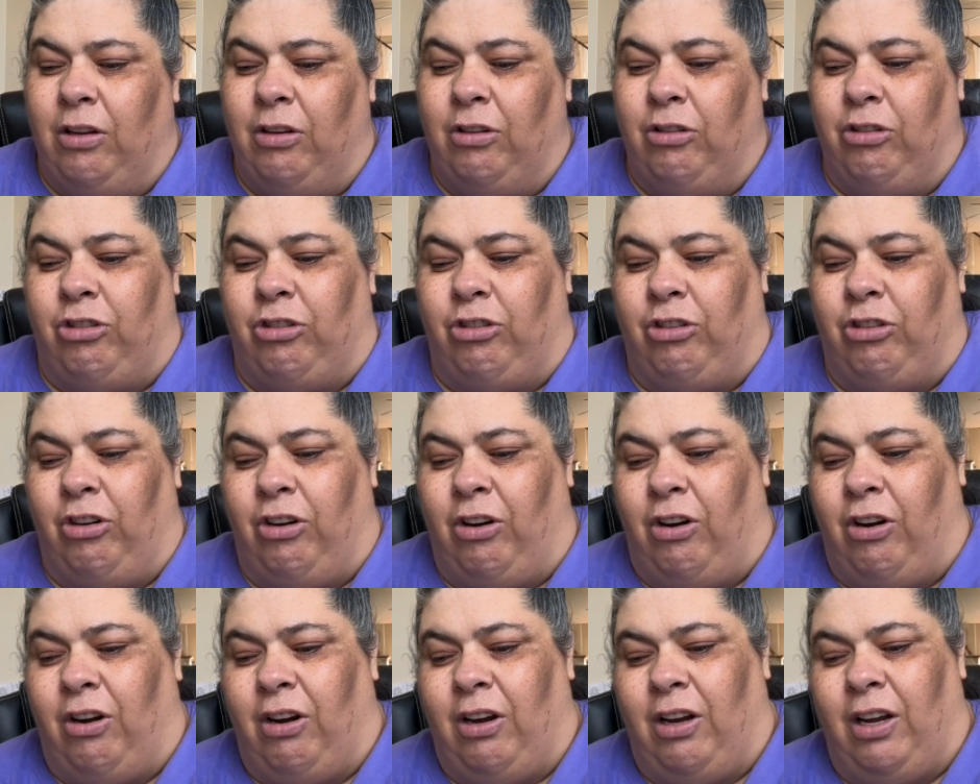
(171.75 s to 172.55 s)

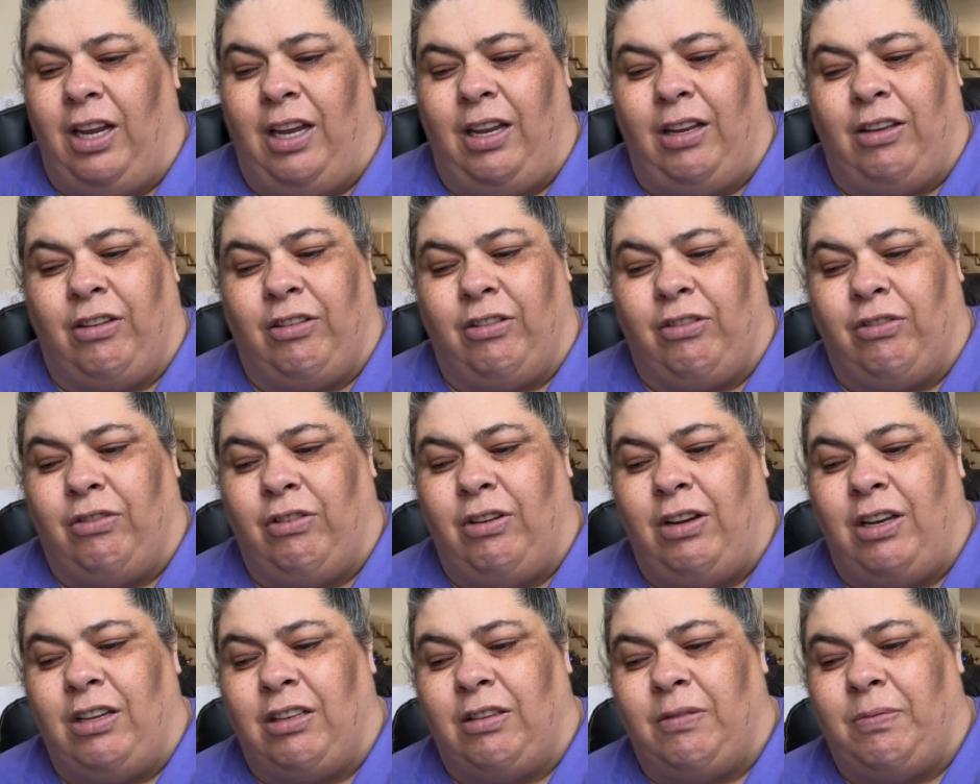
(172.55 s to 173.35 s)
Sure, it's
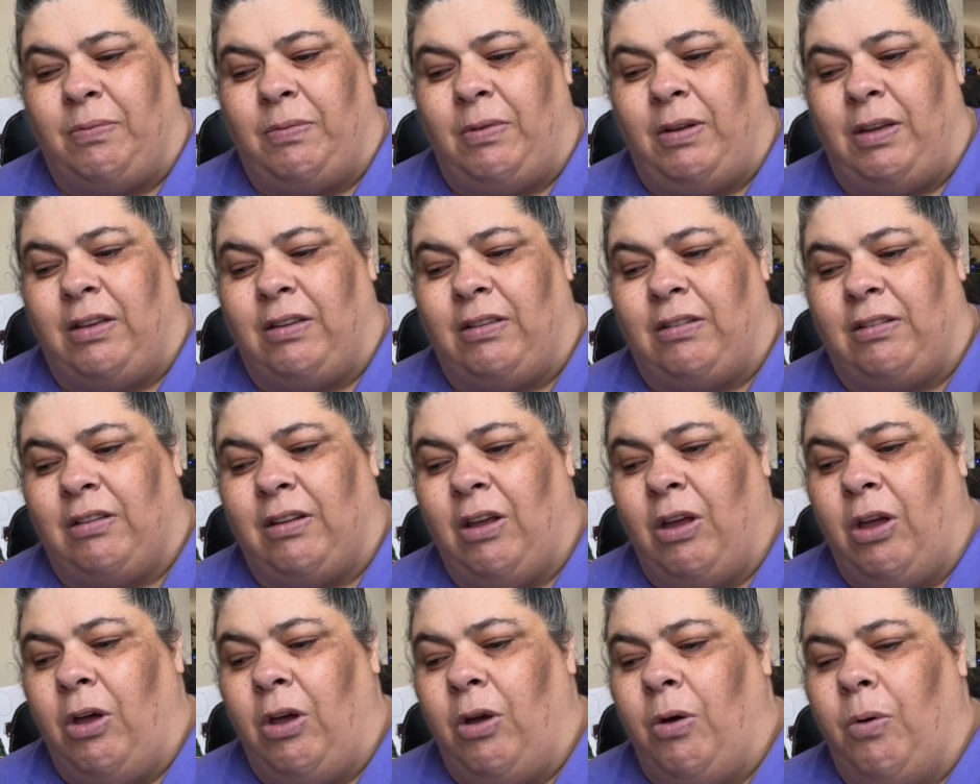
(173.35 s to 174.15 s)
Christmas
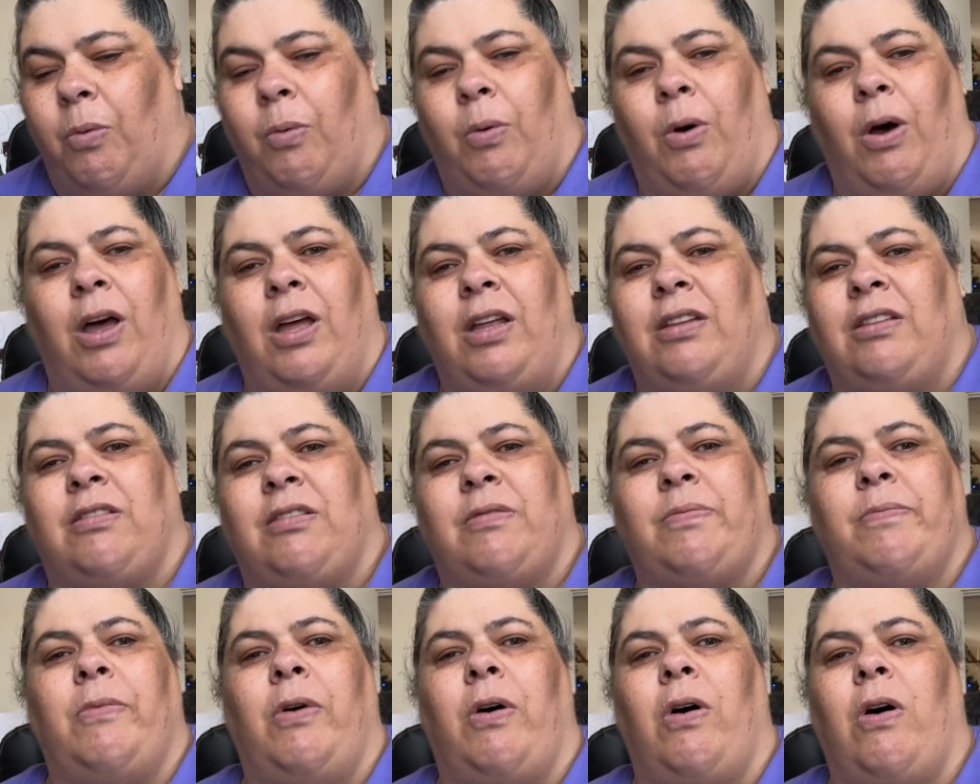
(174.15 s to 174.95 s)

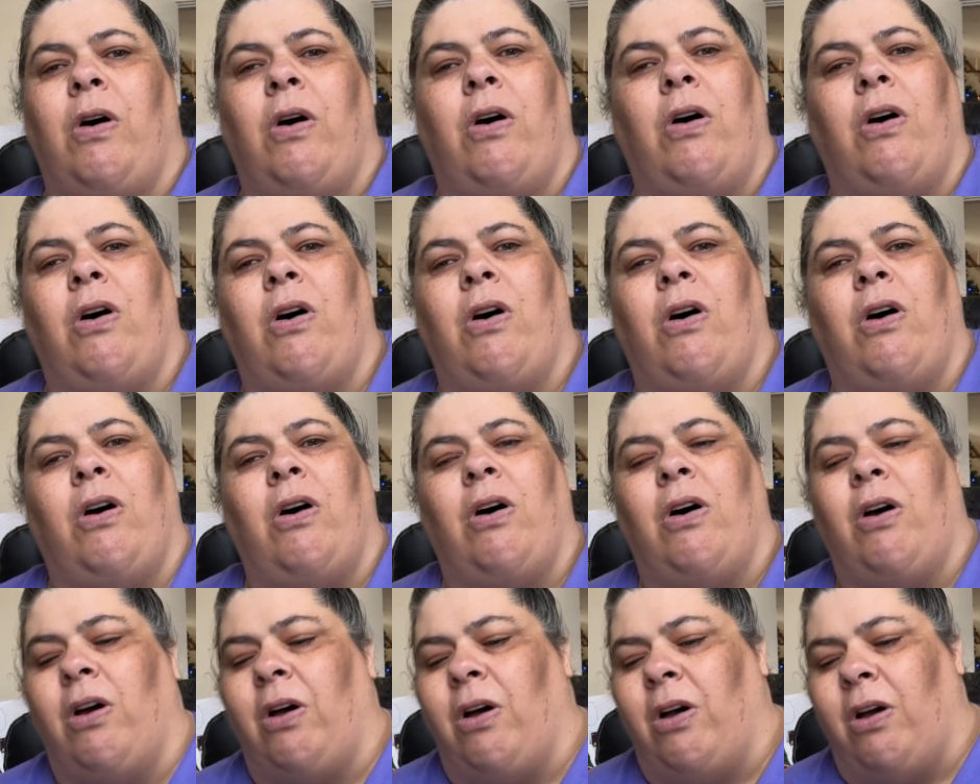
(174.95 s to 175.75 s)
once
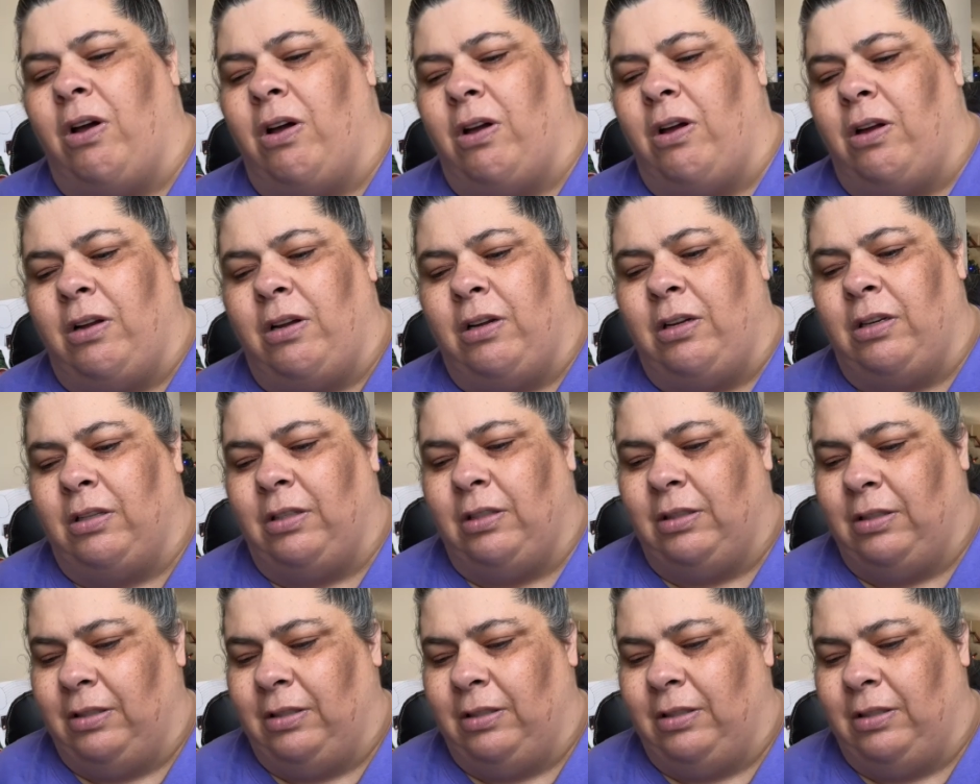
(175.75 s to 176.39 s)
more.